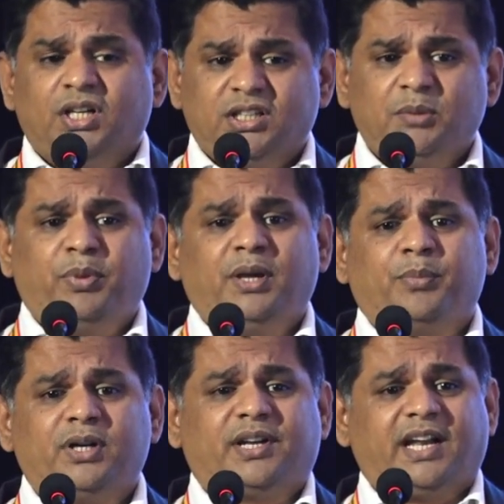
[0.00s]
the
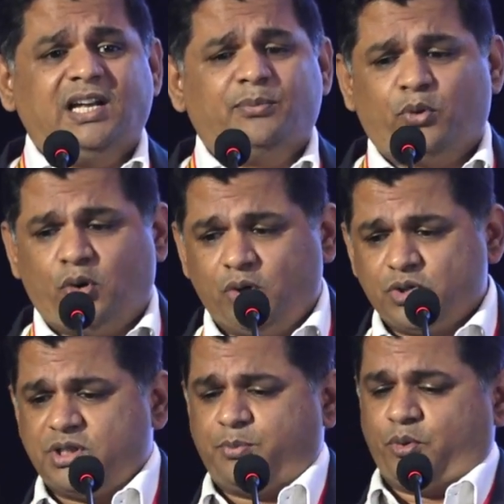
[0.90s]
paper trail follows
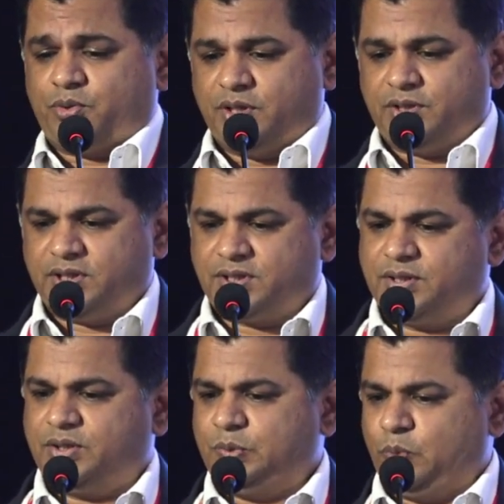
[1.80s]
the processes.
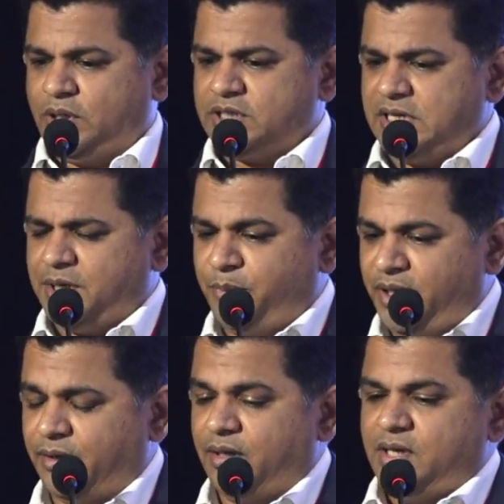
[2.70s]
What does that
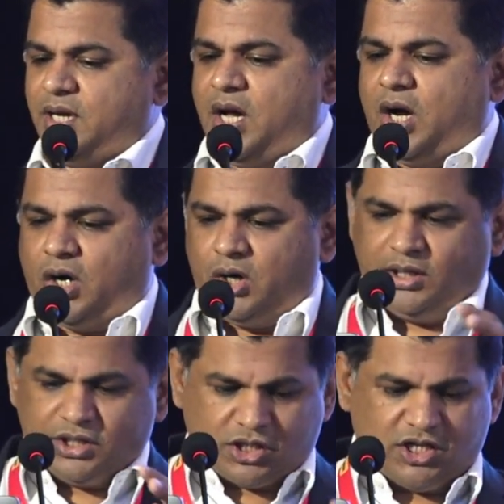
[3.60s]
mean? All
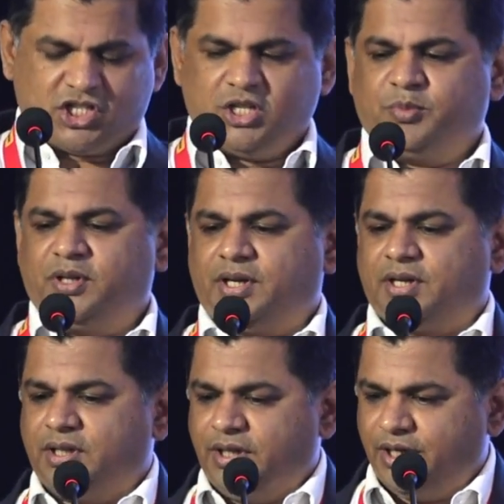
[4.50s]
this customer,
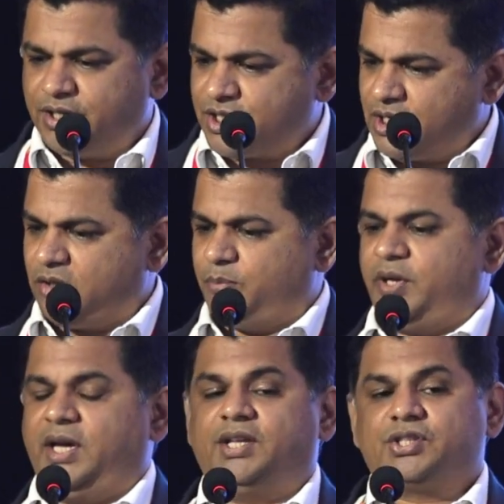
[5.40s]
industry
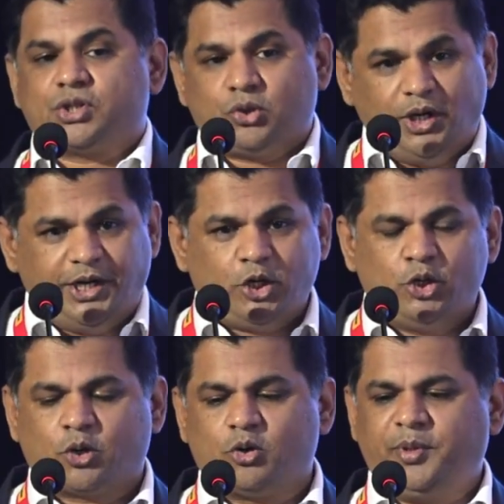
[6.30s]
compliance, quality
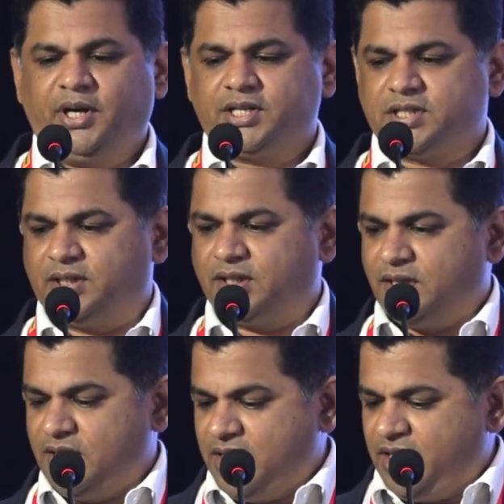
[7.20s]
documentation,
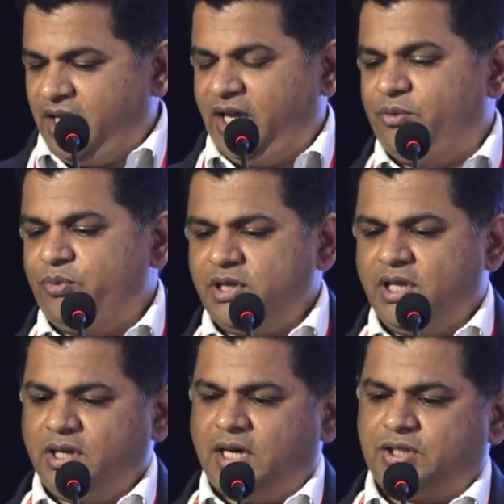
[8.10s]

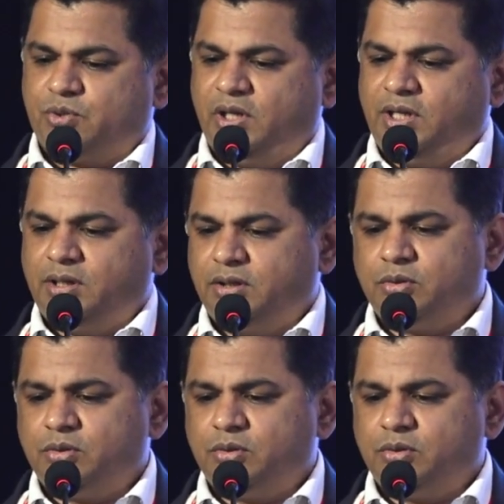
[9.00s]
everything actually